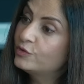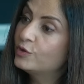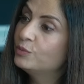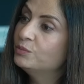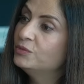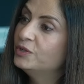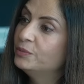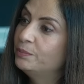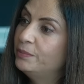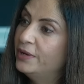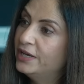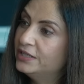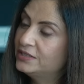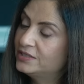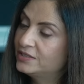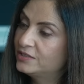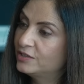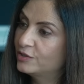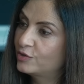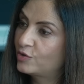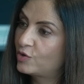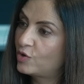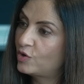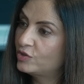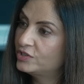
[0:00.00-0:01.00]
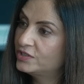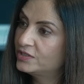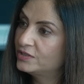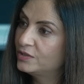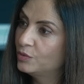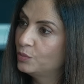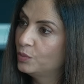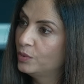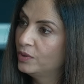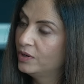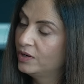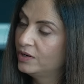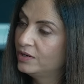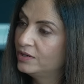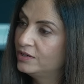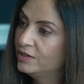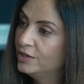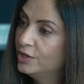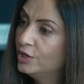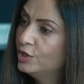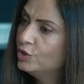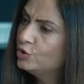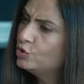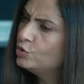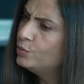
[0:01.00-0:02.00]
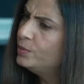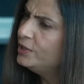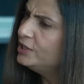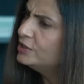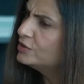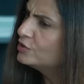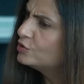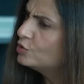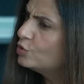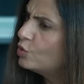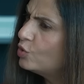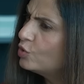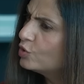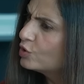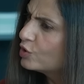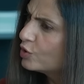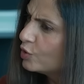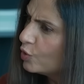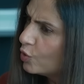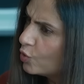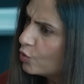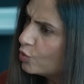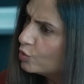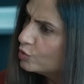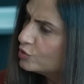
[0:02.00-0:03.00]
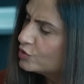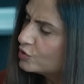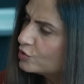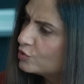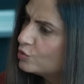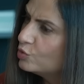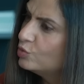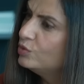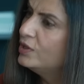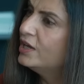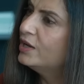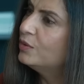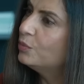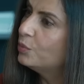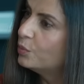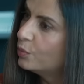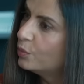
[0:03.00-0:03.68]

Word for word: from the best across the world to be so close to their